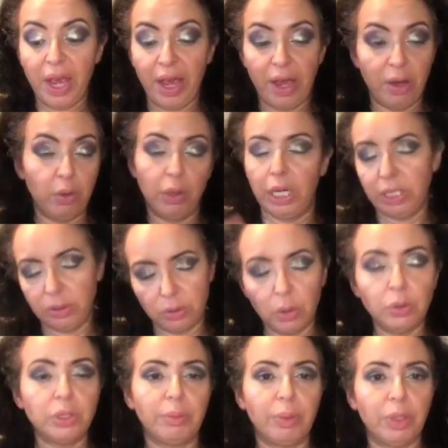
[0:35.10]
oh, I
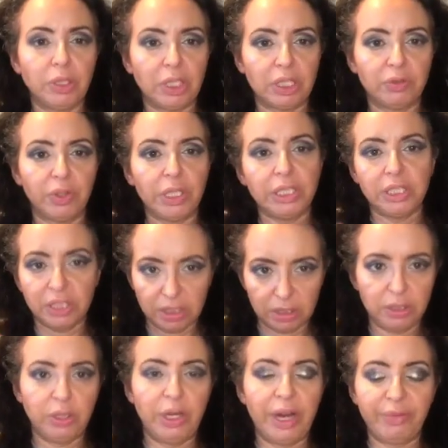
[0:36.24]
don't apologize for it.
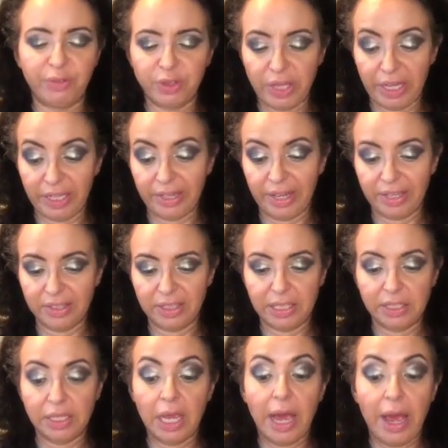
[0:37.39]
You have to take it as it
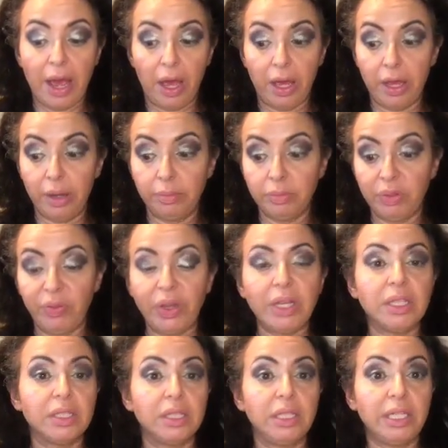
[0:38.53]
is. The thing
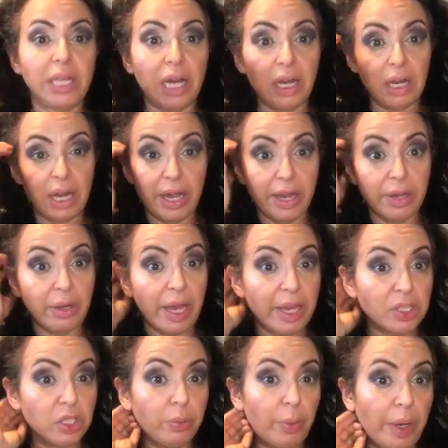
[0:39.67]
is, Linda, I
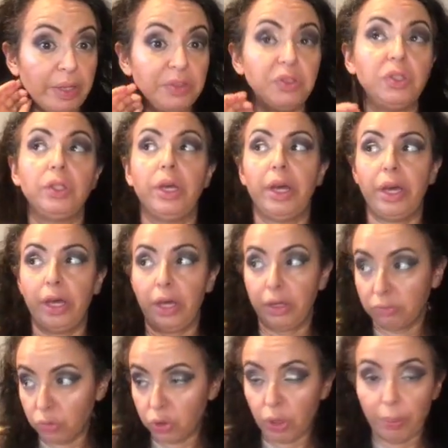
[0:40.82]
actually went
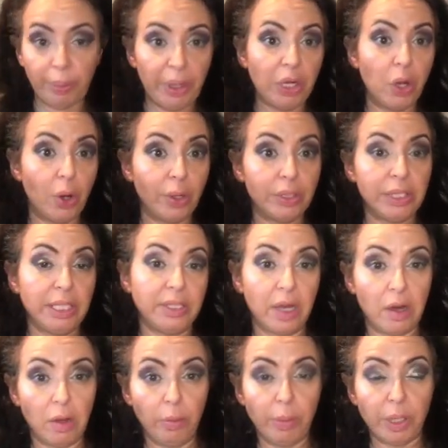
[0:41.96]
shopping on Linda
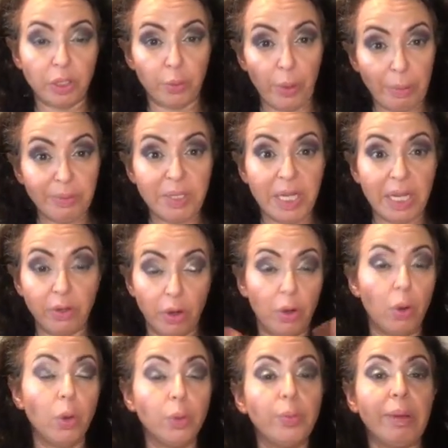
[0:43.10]
Hallberg's website, her
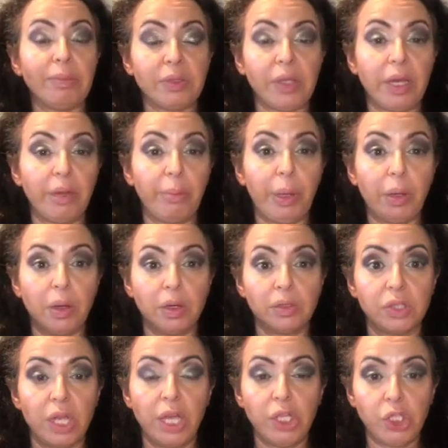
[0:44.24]
own website, because
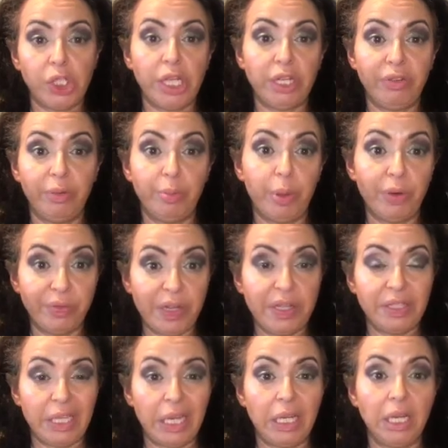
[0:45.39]
she had a birthday
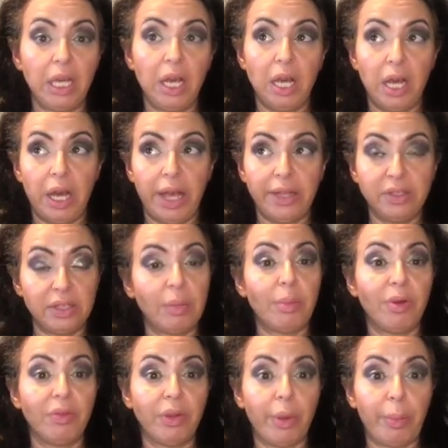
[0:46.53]
sale, and some
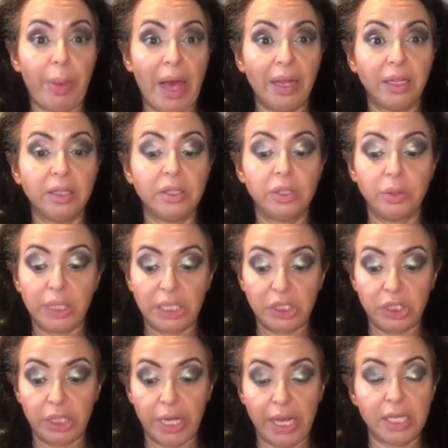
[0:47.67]
of the palettes that
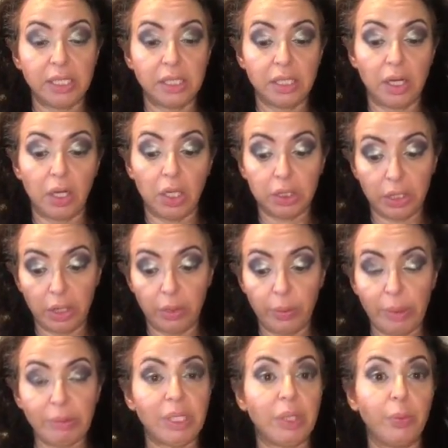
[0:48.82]
she has on her
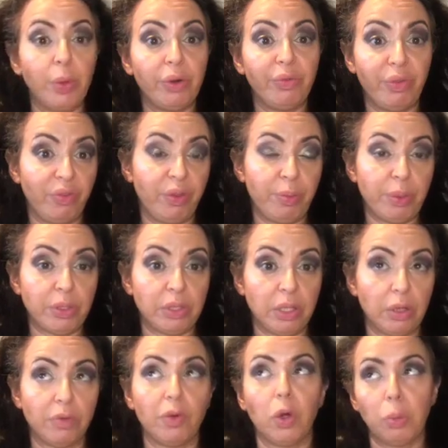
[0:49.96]
website were 50%
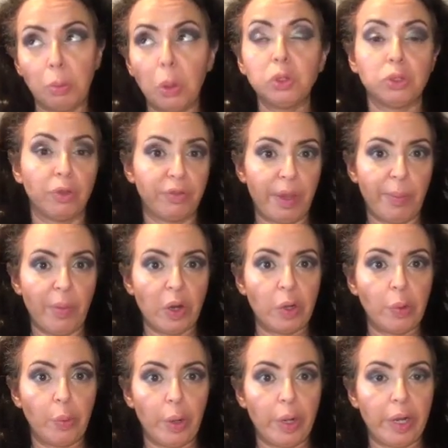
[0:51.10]
off, or most of them
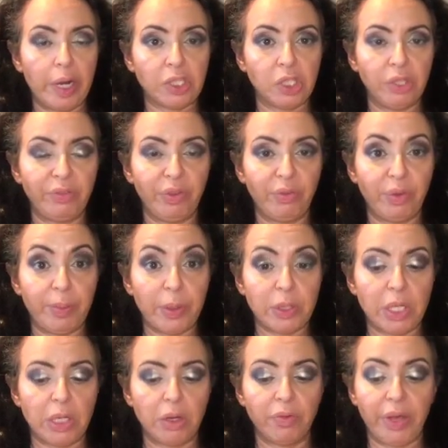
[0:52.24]
were actually
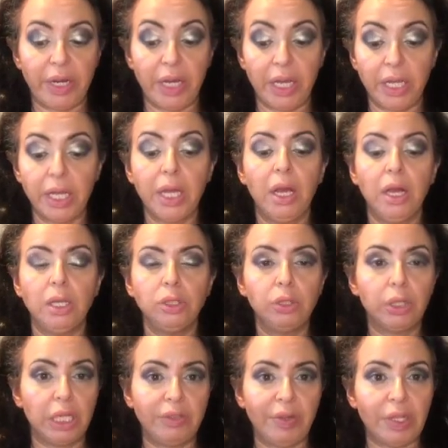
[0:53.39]
50% off, and I
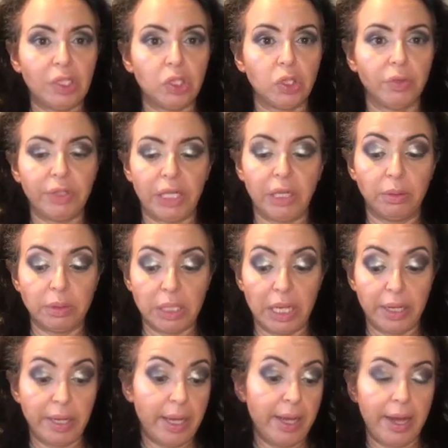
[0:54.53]
took advantage of it, and I was like,
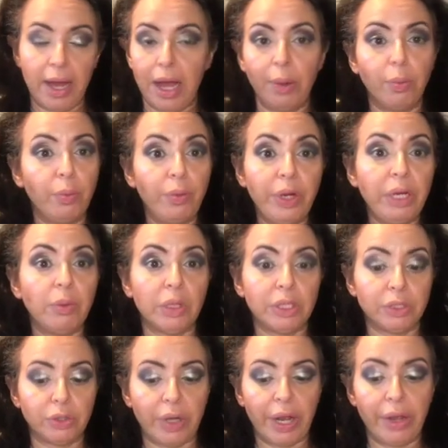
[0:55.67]
I really want to
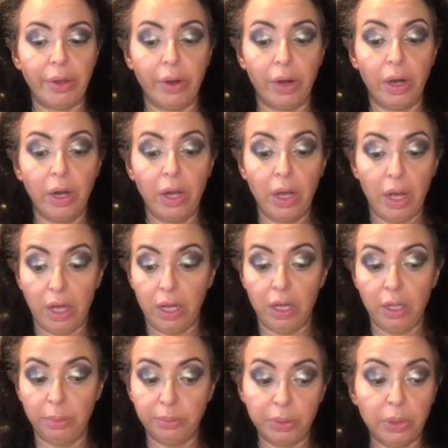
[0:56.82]
try her
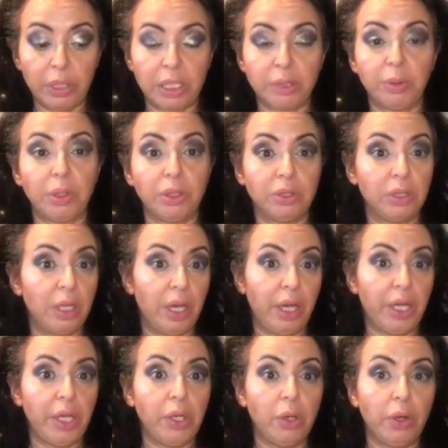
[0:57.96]
products because,
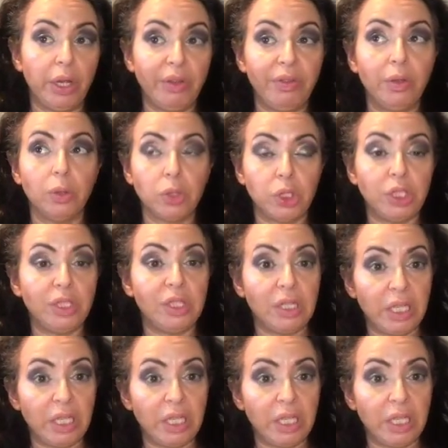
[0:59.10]
you know, even though she's an